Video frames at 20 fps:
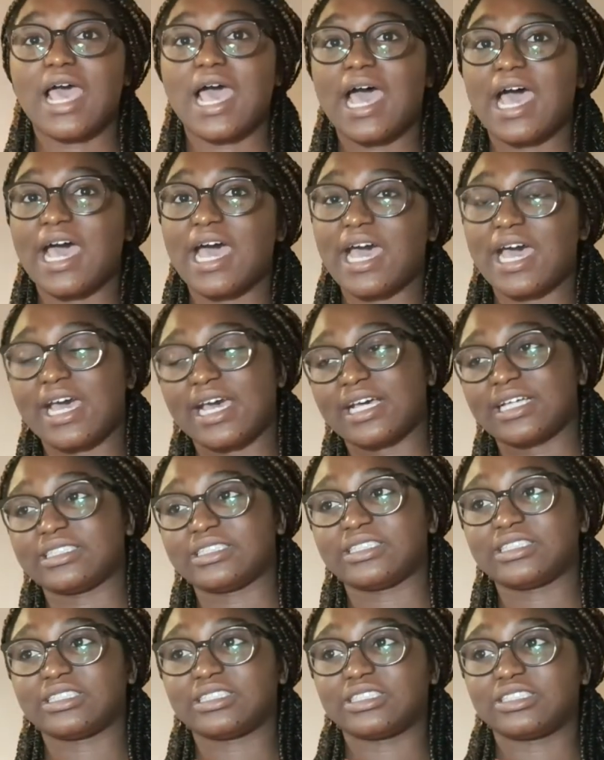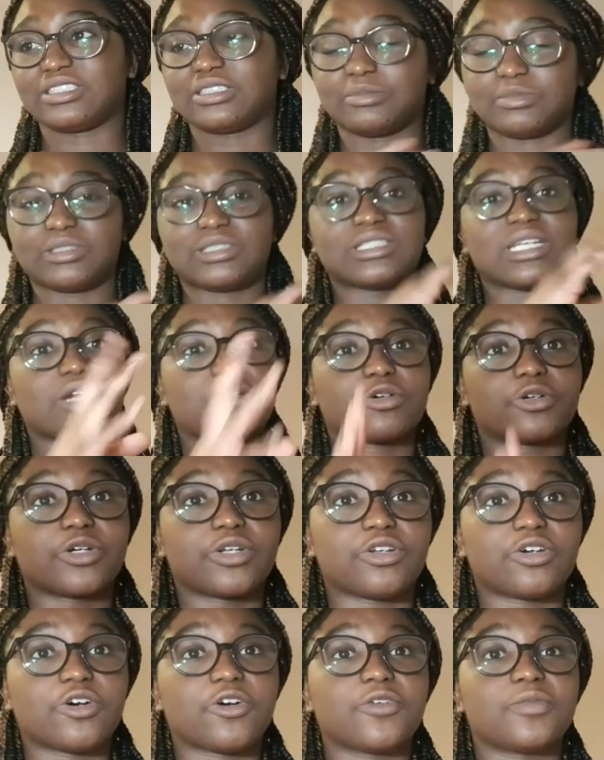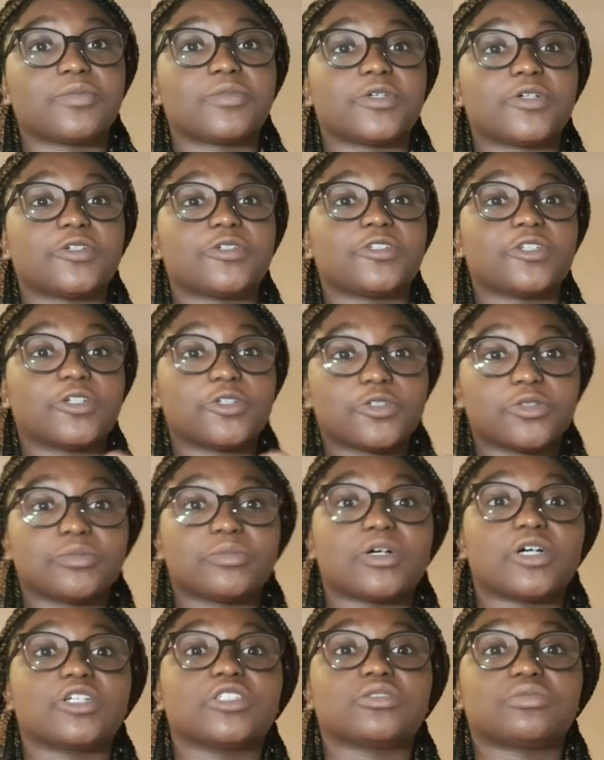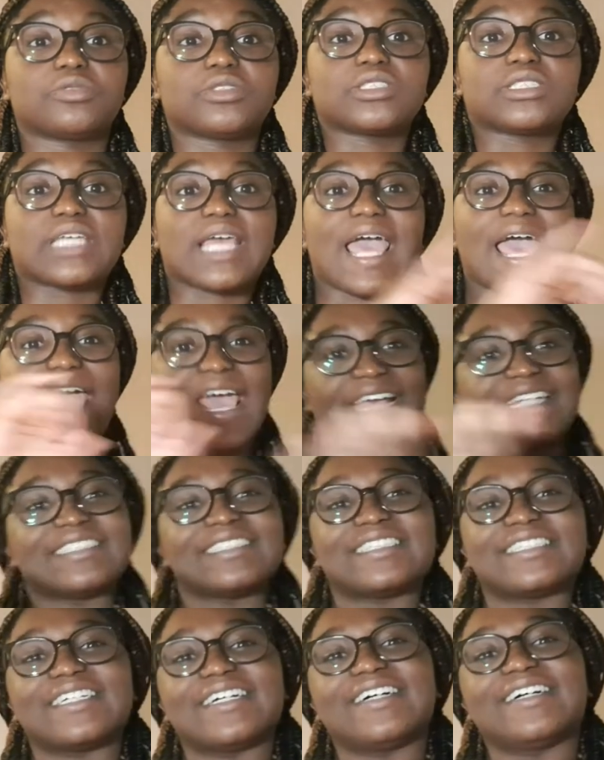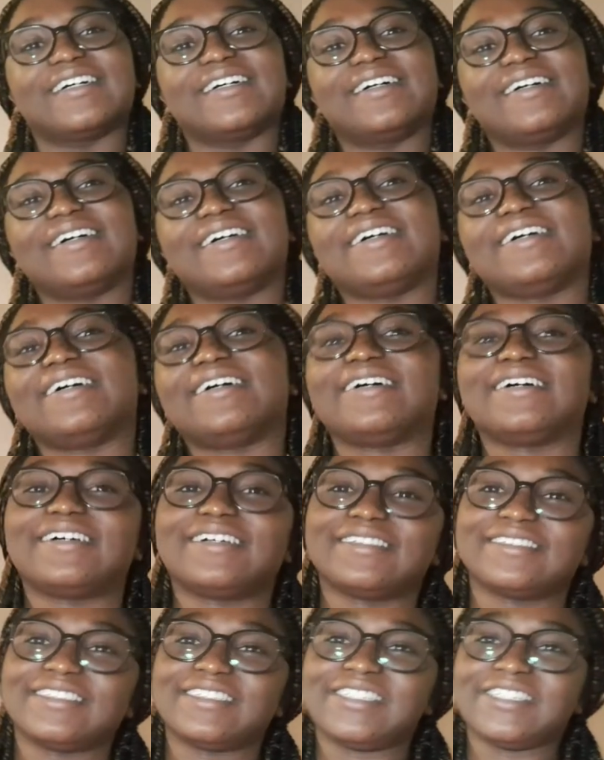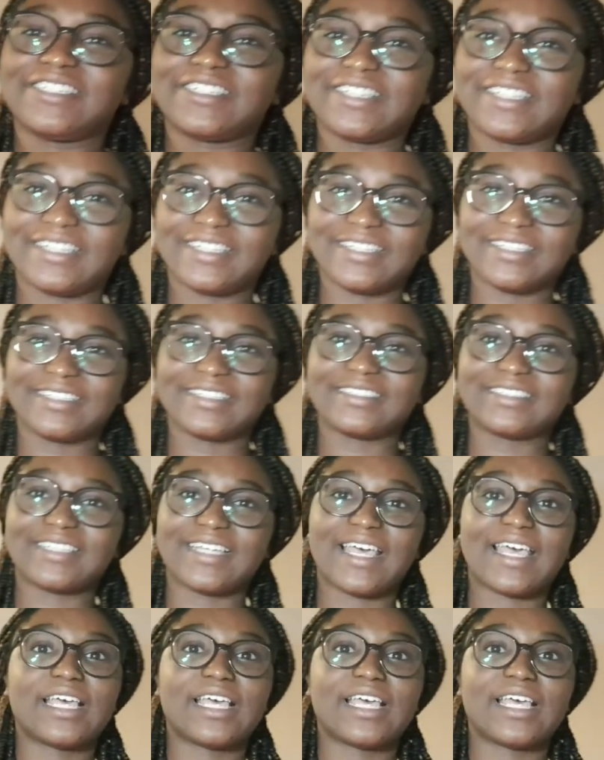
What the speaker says: and some steroid hormones which enter the nucleus.